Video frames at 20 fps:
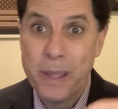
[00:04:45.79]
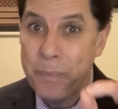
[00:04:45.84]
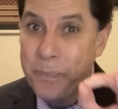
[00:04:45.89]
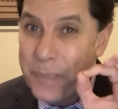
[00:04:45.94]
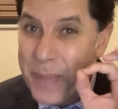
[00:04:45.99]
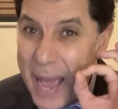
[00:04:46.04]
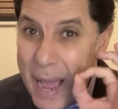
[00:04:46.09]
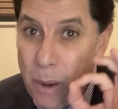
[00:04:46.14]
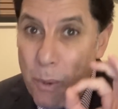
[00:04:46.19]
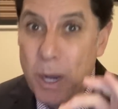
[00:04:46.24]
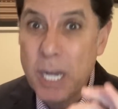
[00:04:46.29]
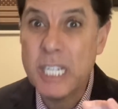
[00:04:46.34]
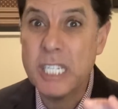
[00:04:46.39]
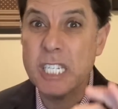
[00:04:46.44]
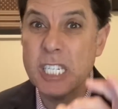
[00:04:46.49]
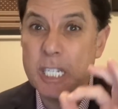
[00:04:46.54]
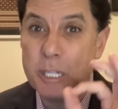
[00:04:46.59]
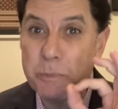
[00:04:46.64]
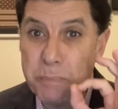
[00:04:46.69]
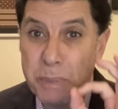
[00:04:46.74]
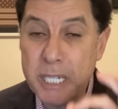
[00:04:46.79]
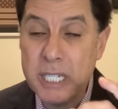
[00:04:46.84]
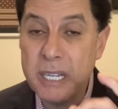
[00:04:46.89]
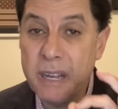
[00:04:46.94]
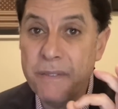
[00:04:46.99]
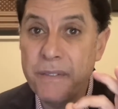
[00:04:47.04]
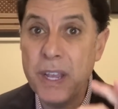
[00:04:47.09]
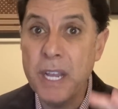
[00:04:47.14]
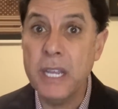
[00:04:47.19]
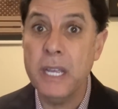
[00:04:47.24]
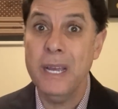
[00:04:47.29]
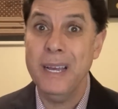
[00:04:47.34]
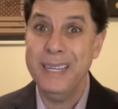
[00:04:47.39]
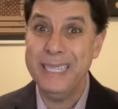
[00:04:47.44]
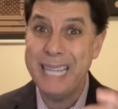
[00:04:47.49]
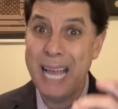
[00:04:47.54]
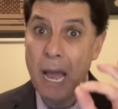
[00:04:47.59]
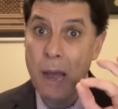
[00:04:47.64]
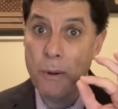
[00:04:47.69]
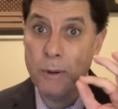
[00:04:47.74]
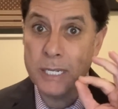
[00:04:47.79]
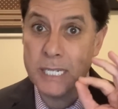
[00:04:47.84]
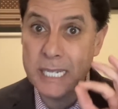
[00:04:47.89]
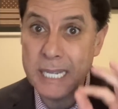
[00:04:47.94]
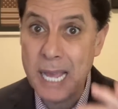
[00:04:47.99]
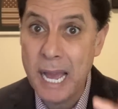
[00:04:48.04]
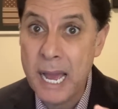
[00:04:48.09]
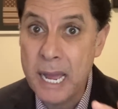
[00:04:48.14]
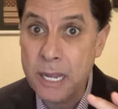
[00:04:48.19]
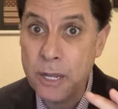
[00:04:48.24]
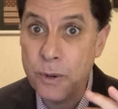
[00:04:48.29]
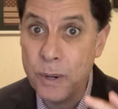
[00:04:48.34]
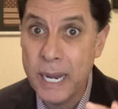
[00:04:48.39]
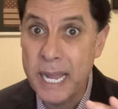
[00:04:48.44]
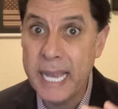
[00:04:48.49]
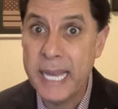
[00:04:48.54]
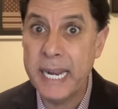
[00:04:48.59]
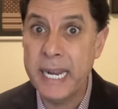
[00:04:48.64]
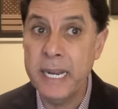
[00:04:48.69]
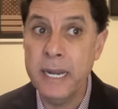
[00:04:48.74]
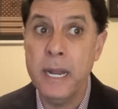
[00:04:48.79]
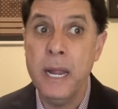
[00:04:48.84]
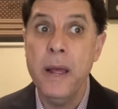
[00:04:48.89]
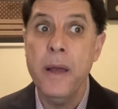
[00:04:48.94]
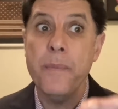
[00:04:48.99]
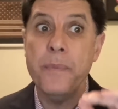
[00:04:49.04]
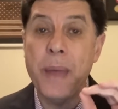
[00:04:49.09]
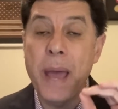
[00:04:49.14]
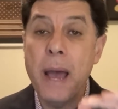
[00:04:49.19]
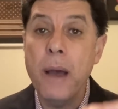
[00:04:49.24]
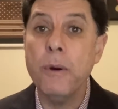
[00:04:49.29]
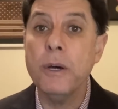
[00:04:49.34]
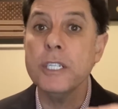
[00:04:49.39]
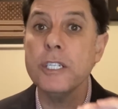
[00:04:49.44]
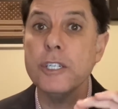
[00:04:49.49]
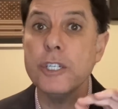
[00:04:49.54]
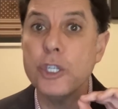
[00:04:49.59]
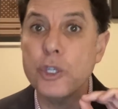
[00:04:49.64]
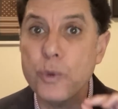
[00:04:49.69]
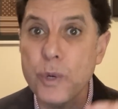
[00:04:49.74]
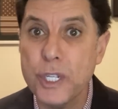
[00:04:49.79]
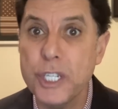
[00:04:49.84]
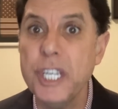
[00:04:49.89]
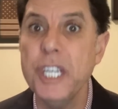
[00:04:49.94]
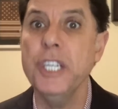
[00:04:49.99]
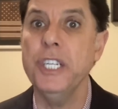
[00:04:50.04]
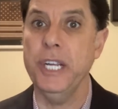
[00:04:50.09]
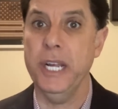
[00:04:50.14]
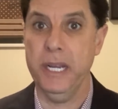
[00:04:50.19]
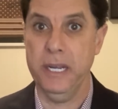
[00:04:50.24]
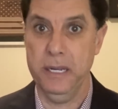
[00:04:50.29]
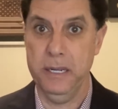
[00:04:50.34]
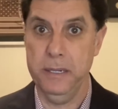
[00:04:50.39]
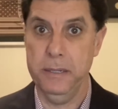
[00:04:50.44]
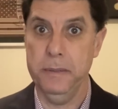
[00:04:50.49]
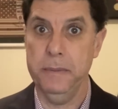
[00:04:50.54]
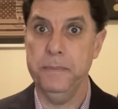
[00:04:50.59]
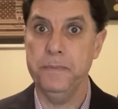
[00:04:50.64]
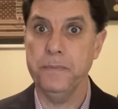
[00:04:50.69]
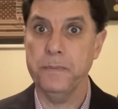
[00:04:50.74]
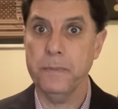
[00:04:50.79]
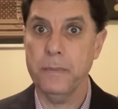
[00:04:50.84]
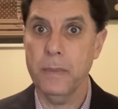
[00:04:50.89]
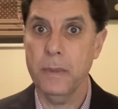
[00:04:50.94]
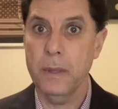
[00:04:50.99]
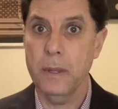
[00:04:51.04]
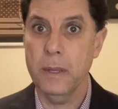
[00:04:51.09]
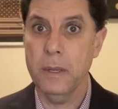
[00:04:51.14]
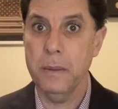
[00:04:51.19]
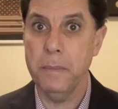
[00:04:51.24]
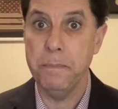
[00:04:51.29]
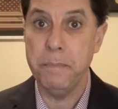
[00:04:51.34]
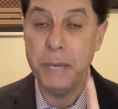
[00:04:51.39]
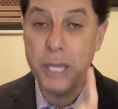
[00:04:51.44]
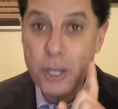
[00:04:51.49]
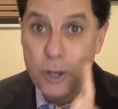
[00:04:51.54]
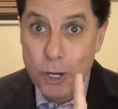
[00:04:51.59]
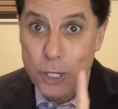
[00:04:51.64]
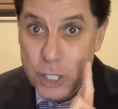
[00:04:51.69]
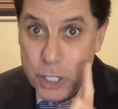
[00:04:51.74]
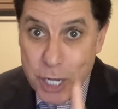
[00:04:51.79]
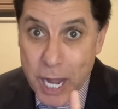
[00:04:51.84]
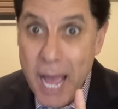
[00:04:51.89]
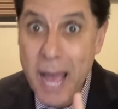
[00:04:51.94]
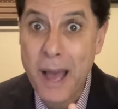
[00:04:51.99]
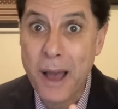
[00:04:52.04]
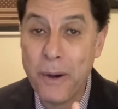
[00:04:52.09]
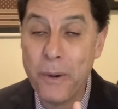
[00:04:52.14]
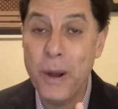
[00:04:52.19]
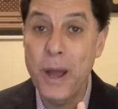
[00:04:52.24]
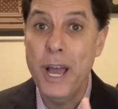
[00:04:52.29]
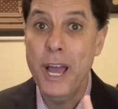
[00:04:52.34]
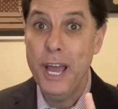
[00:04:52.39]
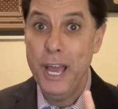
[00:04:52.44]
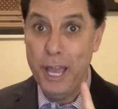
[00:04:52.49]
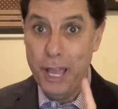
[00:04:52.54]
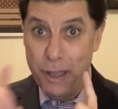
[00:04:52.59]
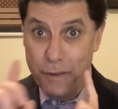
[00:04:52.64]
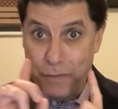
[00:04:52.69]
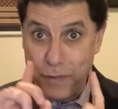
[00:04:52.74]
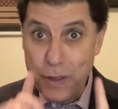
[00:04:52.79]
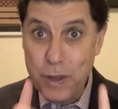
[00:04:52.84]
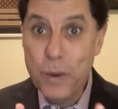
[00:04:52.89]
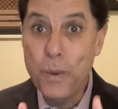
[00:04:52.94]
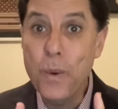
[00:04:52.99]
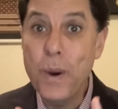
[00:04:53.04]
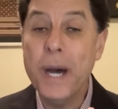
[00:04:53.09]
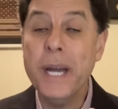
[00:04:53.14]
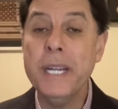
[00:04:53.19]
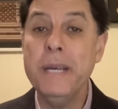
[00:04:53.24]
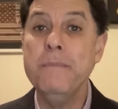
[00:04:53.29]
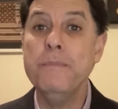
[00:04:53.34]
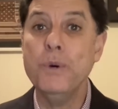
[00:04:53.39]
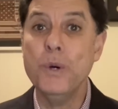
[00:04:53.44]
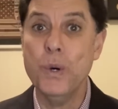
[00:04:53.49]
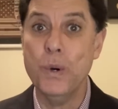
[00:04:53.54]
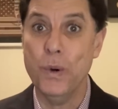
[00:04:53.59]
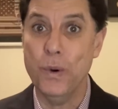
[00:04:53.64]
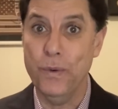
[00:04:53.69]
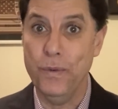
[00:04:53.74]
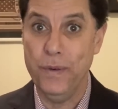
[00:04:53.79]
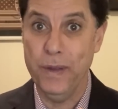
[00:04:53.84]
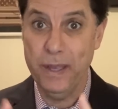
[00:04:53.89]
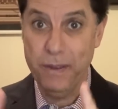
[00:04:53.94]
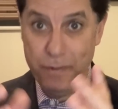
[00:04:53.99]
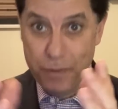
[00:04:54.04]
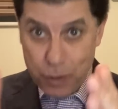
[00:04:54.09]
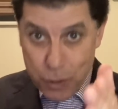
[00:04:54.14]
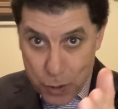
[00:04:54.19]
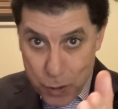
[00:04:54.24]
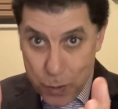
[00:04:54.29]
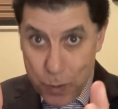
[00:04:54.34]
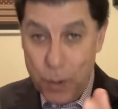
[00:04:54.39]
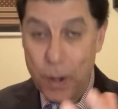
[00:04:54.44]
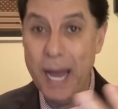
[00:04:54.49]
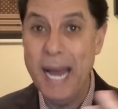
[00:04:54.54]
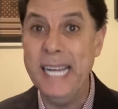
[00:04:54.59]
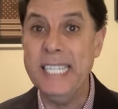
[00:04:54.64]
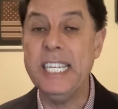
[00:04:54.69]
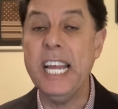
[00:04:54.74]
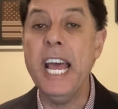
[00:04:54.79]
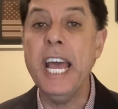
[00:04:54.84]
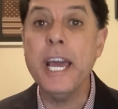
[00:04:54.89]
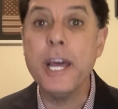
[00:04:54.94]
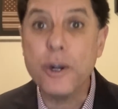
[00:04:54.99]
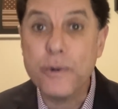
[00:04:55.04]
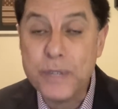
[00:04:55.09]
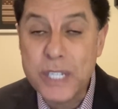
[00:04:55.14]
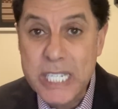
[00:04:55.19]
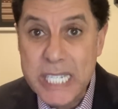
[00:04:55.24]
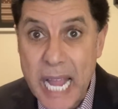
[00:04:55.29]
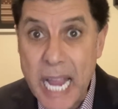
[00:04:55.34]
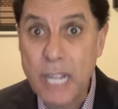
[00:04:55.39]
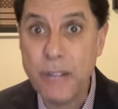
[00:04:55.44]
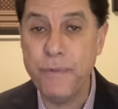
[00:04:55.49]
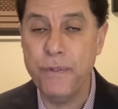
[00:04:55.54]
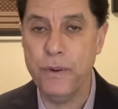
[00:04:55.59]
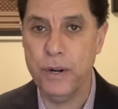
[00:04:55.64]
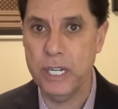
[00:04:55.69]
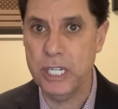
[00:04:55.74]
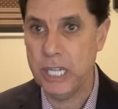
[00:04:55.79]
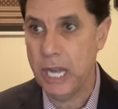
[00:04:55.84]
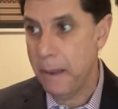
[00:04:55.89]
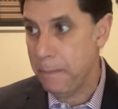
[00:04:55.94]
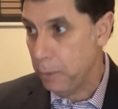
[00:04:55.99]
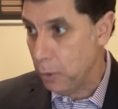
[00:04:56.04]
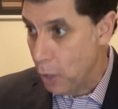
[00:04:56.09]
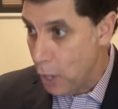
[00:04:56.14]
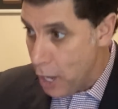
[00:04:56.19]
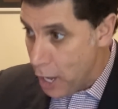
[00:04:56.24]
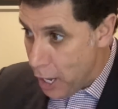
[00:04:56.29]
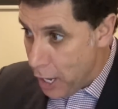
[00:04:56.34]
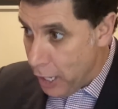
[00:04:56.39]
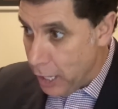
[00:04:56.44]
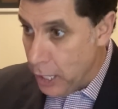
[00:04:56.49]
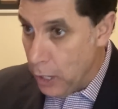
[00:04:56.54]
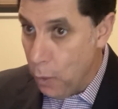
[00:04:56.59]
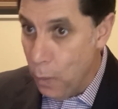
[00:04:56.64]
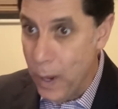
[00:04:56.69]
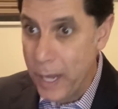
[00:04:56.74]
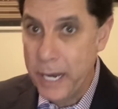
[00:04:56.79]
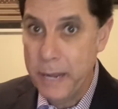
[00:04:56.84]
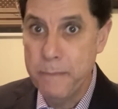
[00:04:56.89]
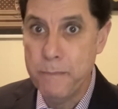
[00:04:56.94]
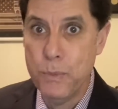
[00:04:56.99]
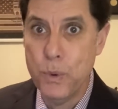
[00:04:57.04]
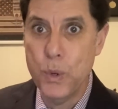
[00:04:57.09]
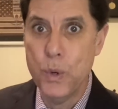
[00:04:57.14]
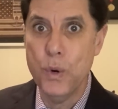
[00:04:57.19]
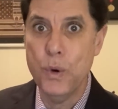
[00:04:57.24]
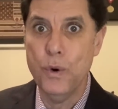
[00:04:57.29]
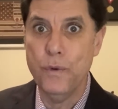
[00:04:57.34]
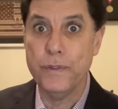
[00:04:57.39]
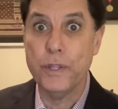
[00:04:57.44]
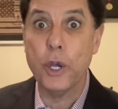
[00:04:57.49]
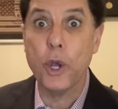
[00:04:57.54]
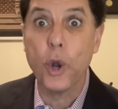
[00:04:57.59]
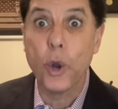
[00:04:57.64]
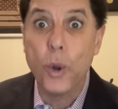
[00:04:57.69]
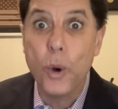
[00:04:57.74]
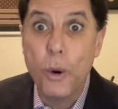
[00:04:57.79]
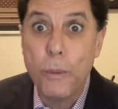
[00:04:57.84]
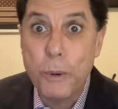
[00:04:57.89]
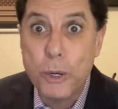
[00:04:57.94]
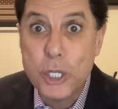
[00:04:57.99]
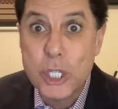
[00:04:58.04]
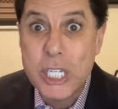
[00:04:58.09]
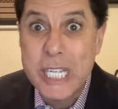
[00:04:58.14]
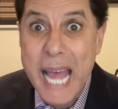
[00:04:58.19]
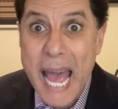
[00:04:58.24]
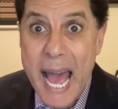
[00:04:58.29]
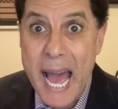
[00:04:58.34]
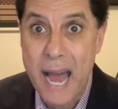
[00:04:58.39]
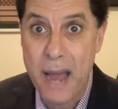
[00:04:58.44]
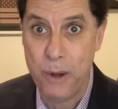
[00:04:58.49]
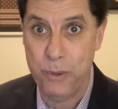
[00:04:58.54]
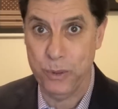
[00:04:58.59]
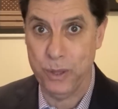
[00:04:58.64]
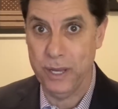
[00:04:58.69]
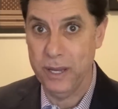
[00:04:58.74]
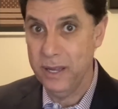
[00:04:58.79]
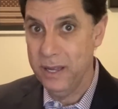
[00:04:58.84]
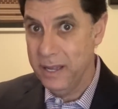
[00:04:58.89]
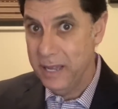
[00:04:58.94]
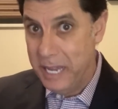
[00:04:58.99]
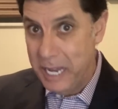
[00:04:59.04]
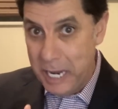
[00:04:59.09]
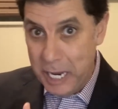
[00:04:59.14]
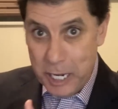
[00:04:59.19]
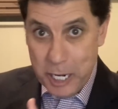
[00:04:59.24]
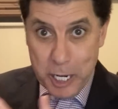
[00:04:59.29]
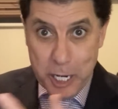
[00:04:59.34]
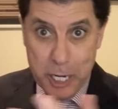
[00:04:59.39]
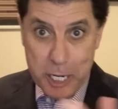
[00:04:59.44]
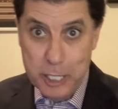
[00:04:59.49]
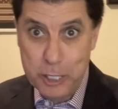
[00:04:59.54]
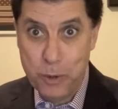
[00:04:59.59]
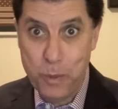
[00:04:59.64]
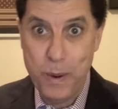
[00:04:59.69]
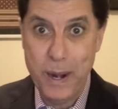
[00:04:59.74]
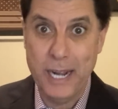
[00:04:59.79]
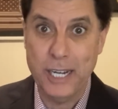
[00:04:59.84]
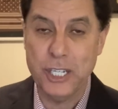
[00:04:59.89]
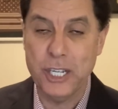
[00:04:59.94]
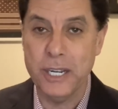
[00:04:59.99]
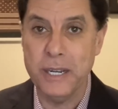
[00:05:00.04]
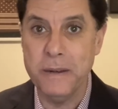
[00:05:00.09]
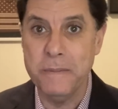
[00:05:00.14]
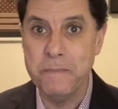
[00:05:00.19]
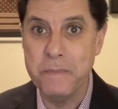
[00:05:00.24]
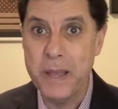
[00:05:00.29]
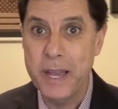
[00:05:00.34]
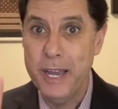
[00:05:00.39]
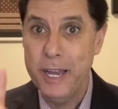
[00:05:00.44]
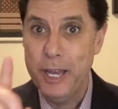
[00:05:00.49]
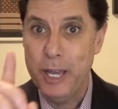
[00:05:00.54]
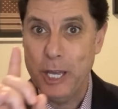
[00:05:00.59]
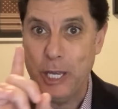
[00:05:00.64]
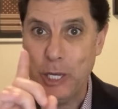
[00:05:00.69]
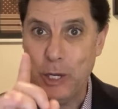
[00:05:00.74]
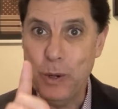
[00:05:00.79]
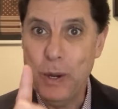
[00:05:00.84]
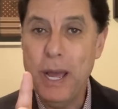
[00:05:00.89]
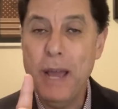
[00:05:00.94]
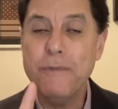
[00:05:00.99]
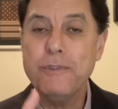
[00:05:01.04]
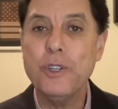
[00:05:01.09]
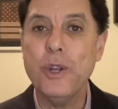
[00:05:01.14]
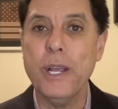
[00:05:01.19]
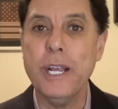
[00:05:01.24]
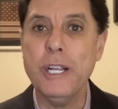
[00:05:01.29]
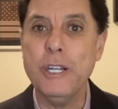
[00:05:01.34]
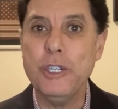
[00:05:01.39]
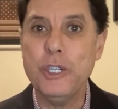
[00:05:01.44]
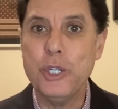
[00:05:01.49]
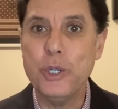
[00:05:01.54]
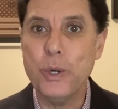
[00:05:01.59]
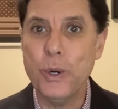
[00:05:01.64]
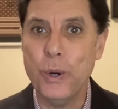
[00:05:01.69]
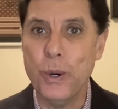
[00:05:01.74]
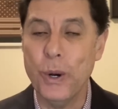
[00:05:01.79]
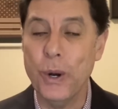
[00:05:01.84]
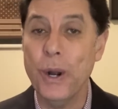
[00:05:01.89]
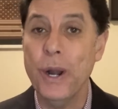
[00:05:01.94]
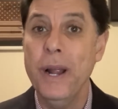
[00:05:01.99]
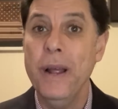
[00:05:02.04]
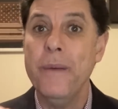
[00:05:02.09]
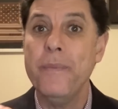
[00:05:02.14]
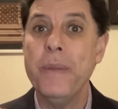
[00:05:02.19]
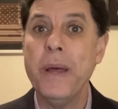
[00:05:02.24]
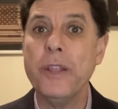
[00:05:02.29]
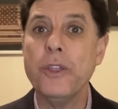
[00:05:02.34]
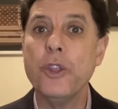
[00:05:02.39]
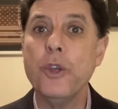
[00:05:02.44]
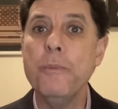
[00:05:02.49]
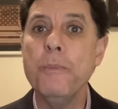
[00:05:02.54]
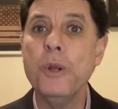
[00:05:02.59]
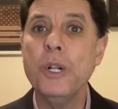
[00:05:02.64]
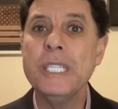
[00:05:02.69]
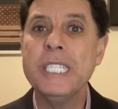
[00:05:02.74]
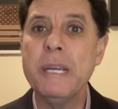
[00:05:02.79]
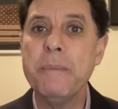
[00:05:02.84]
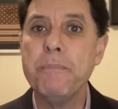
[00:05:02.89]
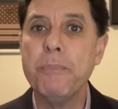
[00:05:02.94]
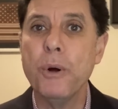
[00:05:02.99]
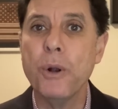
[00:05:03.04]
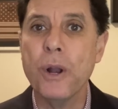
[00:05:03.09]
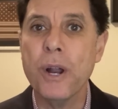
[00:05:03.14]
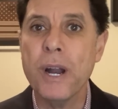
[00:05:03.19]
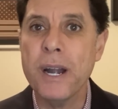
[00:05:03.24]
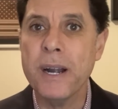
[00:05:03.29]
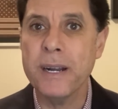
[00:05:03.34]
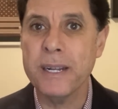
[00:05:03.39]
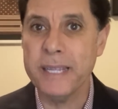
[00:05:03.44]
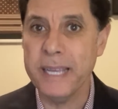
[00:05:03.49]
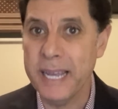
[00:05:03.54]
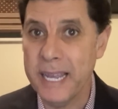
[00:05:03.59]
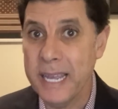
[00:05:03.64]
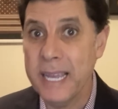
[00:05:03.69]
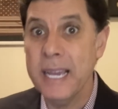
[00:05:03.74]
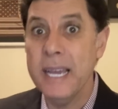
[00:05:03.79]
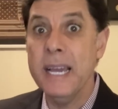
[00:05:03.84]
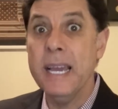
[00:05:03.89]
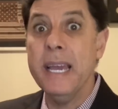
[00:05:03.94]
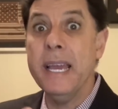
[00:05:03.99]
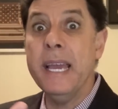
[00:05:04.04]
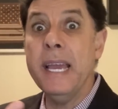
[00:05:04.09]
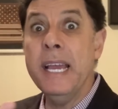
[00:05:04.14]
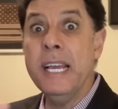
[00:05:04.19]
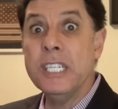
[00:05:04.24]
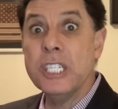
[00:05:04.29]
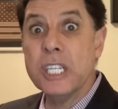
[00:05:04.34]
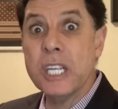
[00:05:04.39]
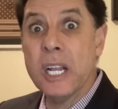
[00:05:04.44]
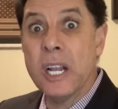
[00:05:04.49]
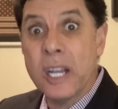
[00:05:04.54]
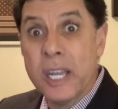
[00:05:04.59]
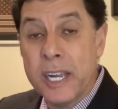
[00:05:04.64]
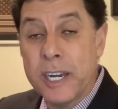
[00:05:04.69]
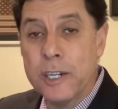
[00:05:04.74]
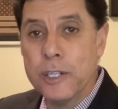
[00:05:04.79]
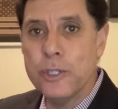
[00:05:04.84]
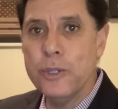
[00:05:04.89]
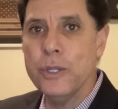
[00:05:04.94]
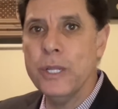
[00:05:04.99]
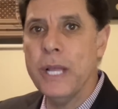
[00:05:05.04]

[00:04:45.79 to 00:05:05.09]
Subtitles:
That was specific, that was calculating, that was strategic. Because now, if you want to move, if you, as a head of state, for example, you want to move the global south, in any direction, you have to ensure that the multipolarity is clear to